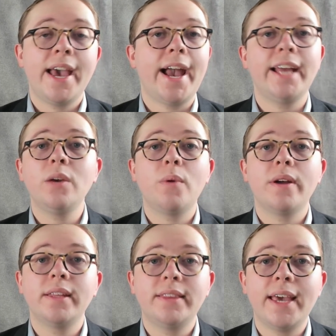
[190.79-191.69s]

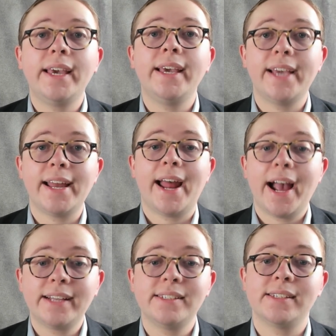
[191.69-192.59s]
anywhere that they can get
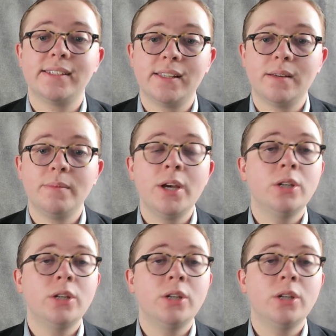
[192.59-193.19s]
access to them.